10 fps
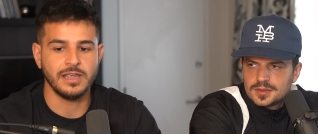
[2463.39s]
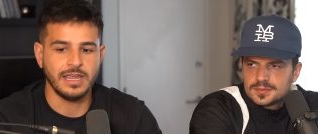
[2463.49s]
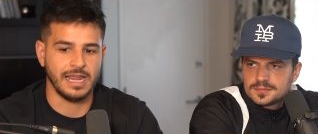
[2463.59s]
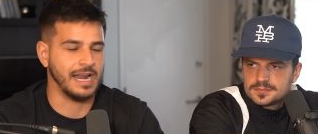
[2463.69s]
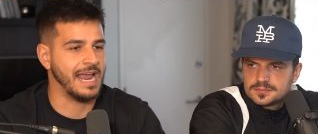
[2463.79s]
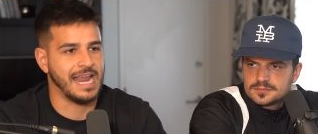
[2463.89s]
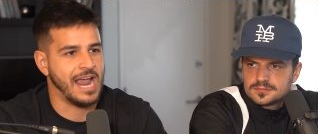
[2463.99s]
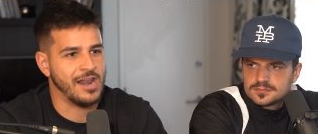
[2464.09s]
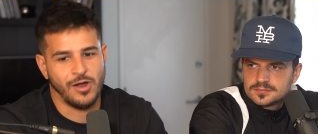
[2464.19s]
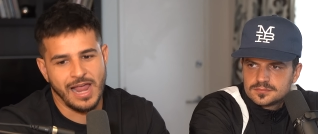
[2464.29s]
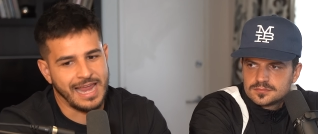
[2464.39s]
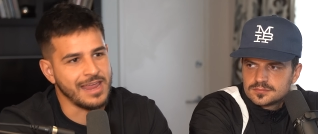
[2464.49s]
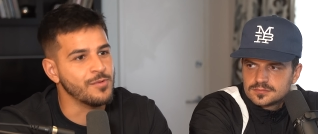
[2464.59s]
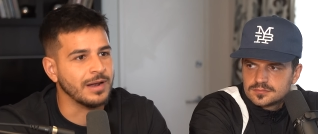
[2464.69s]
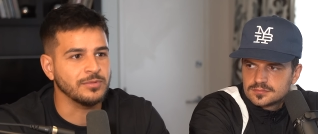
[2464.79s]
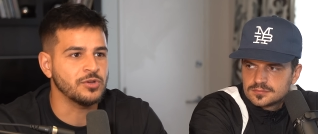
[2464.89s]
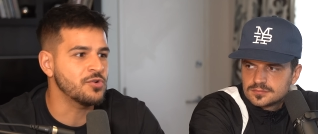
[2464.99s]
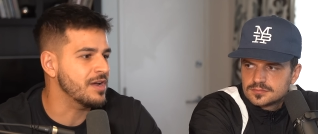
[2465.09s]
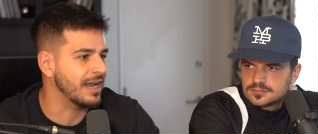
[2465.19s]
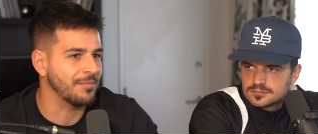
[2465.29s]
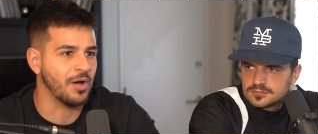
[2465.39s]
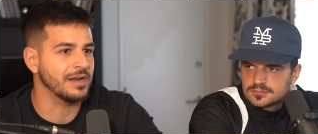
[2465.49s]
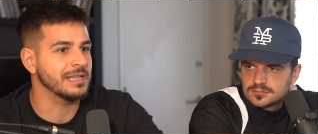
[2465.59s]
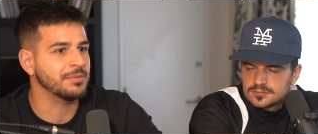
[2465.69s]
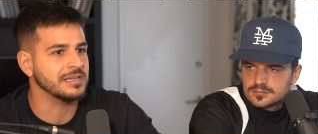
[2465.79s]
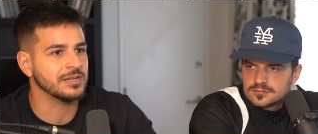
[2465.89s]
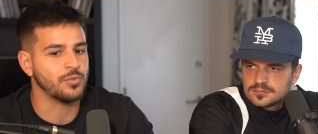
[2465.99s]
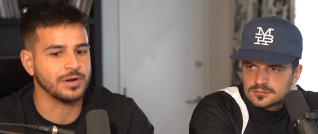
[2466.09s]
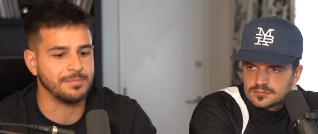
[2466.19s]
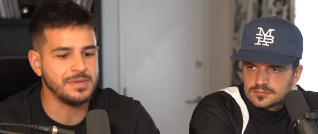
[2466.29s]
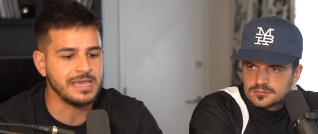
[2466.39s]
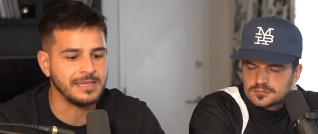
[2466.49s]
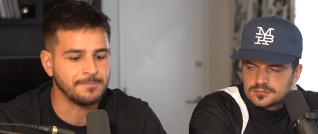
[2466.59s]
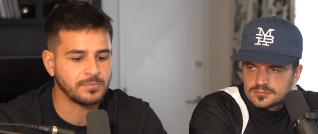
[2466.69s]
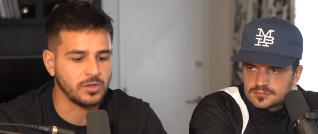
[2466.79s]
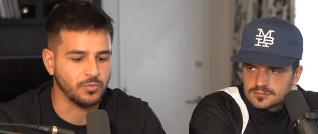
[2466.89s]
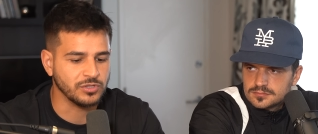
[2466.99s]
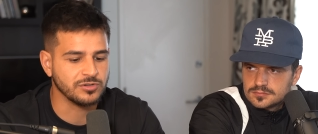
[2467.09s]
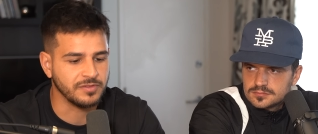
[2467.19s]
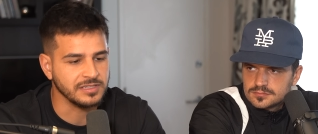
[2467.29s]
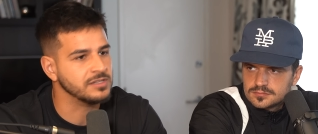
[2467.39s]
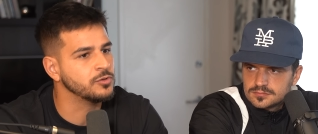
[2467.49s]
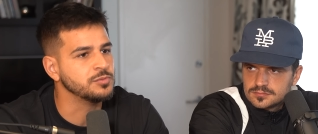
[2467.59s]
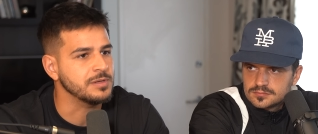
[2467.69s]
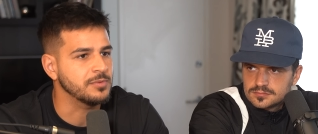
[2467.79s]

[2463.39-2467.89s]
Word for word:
Speaker 1: Yeah. And I, I don't, I hate what I'm doing. I'm yep. not in the place I want to be. What's your advice to those